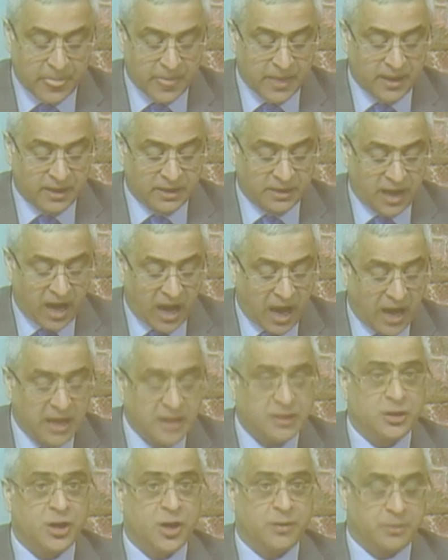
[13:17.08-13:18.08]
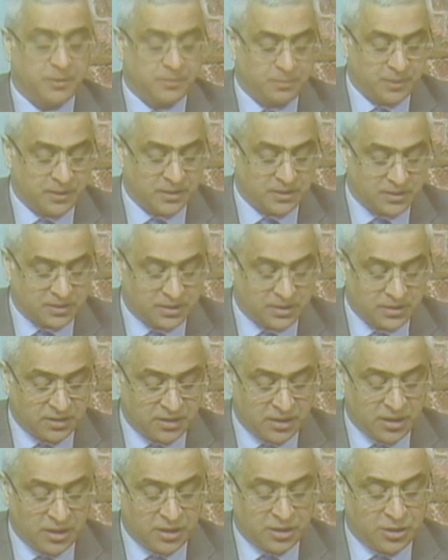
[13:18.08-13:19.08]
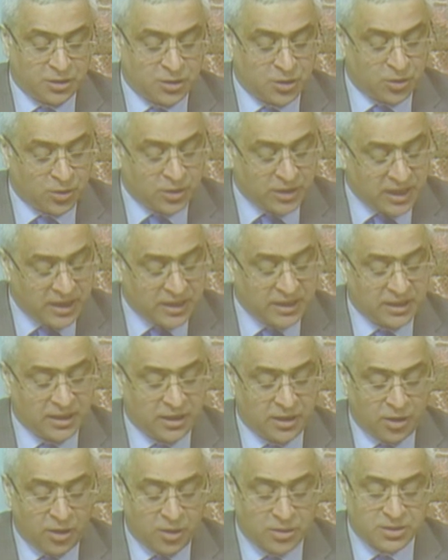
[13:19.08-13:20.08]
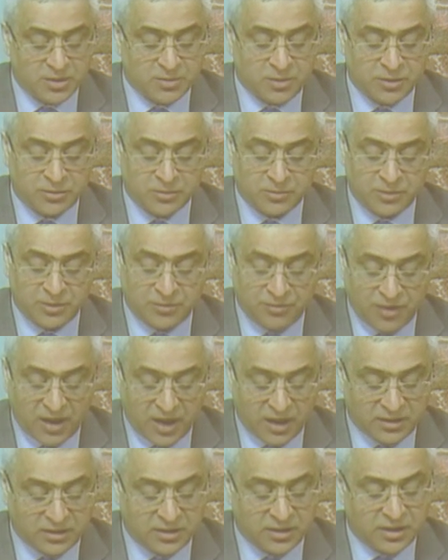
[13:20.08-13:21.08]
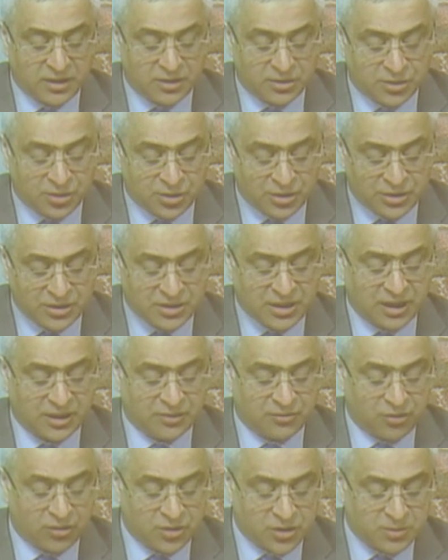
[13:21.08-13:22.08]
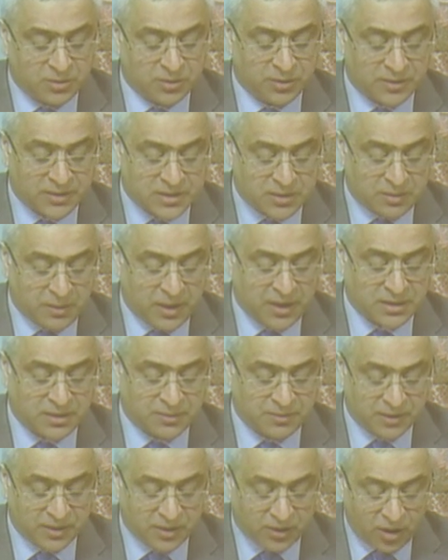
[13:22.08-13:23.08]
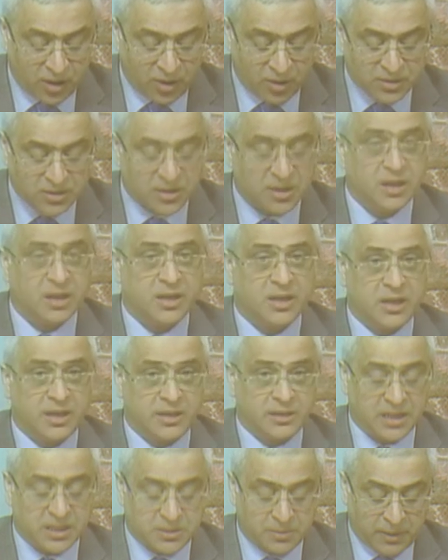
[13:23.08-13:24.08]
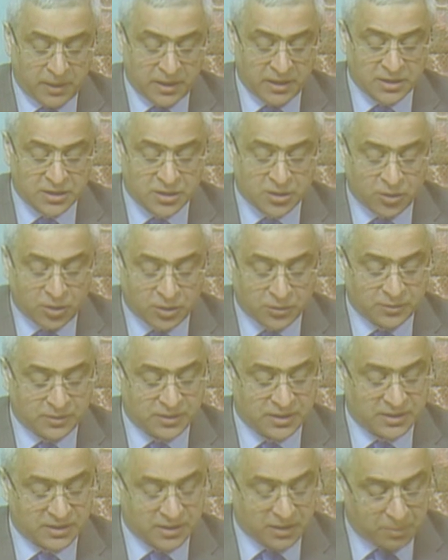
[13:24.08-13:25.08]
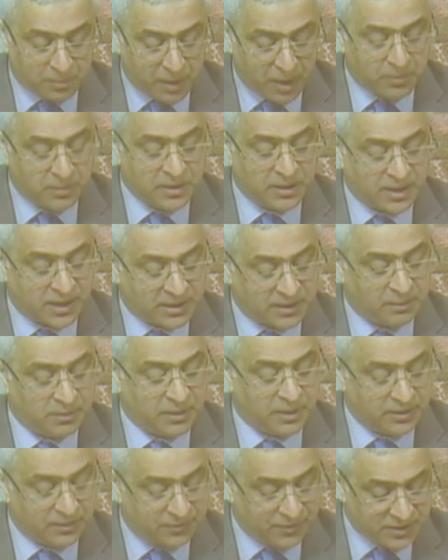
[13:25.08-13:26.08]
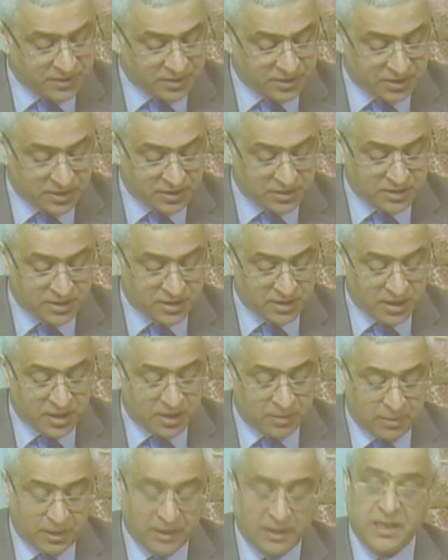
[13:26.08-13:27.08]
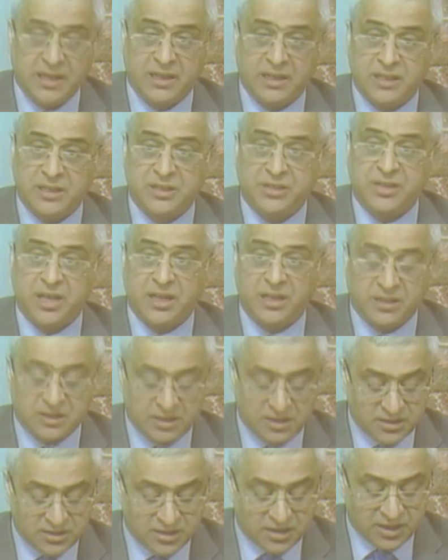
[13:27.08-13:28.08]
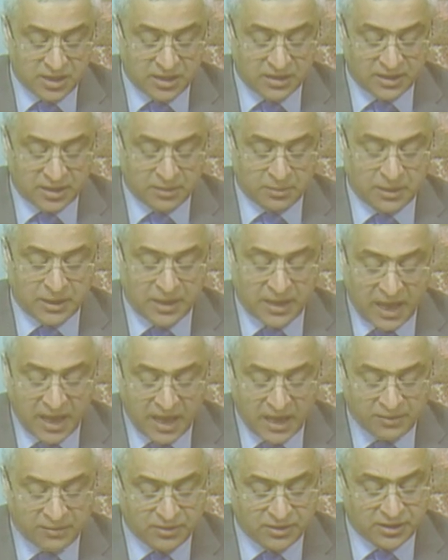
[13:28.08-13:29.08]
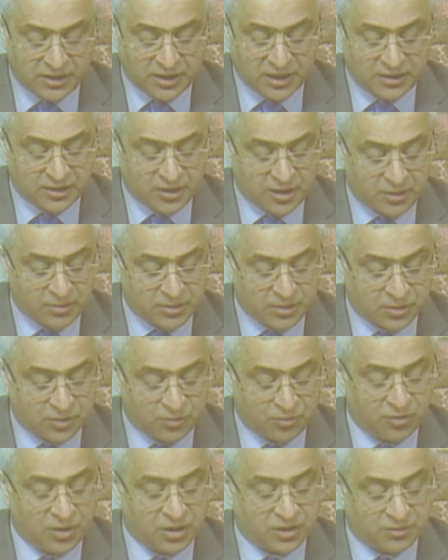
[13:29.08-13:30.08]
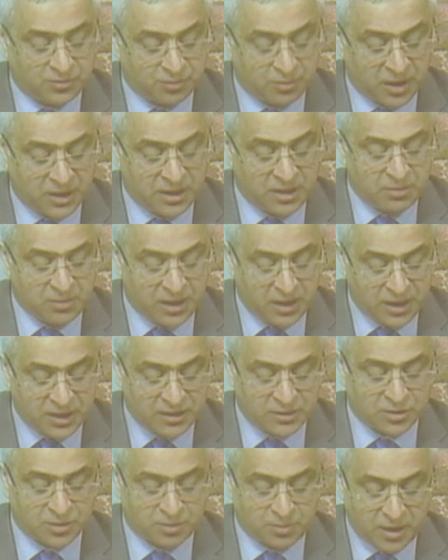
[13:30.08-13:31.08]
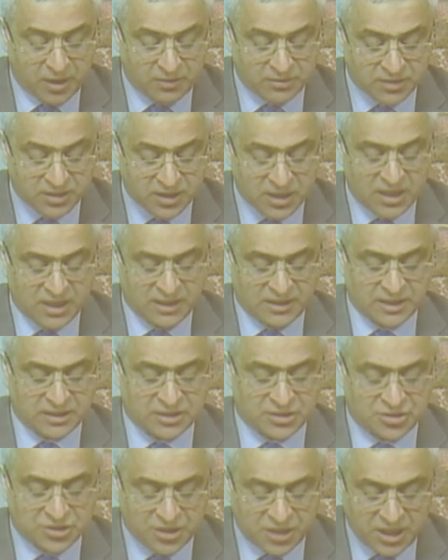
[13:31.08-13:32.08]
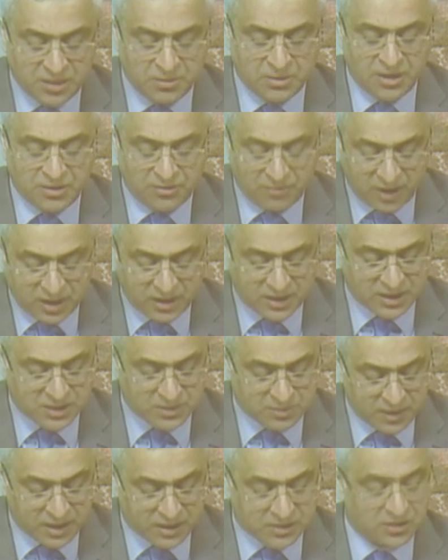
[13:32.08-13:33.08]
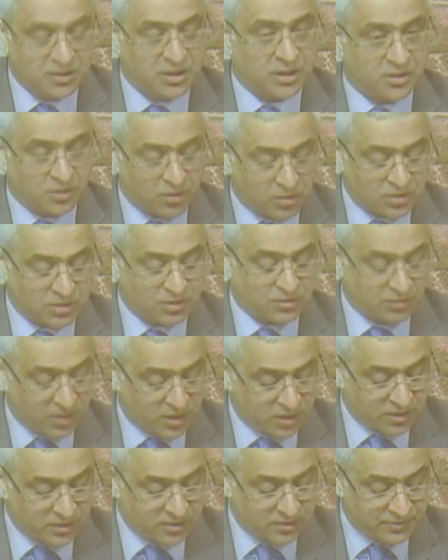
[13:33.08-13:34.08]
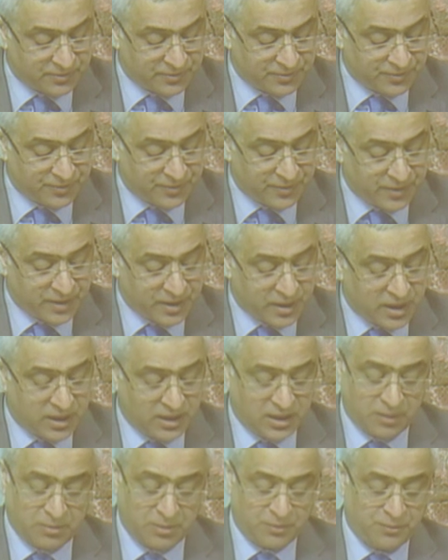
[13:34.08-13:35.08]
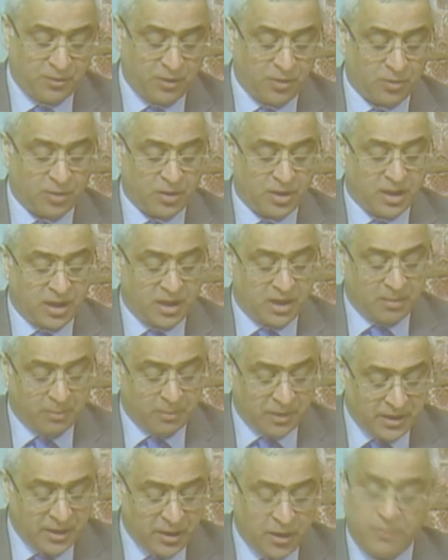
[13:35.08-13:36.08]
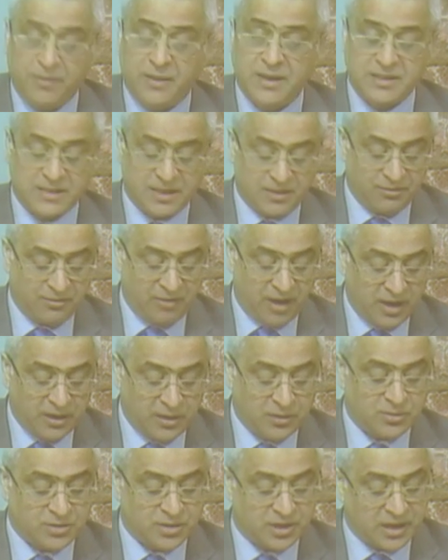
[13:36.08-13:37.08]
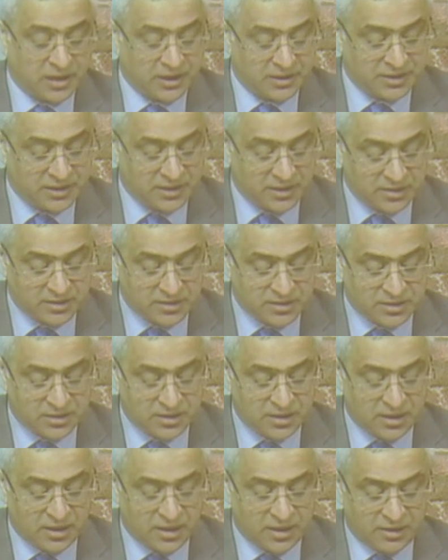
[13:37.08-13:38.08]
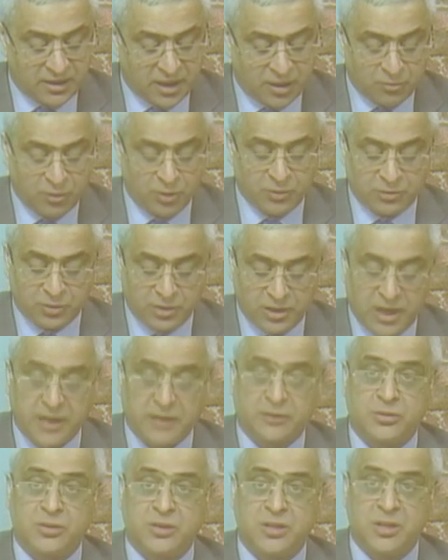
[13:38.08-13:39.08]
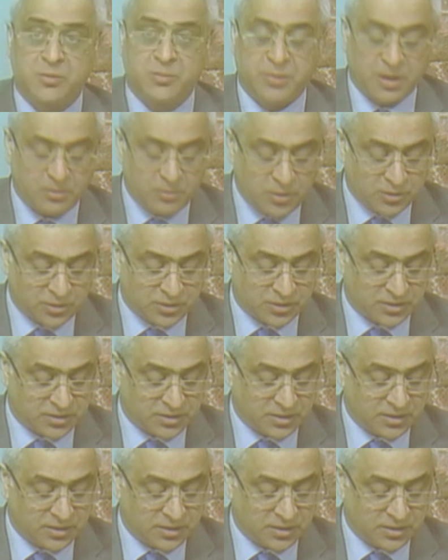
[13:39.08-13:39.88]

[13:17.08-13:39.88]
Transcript: The idea of a person donating a large amount of their wealth towards the advancement of a specific cause inspires confidence in the public and the beneficiaries. Many English charities that began with an endowment are worth many millions of pounds and extremely well respected across the world. Number four, many of us have values and ideals that we would like to see promoted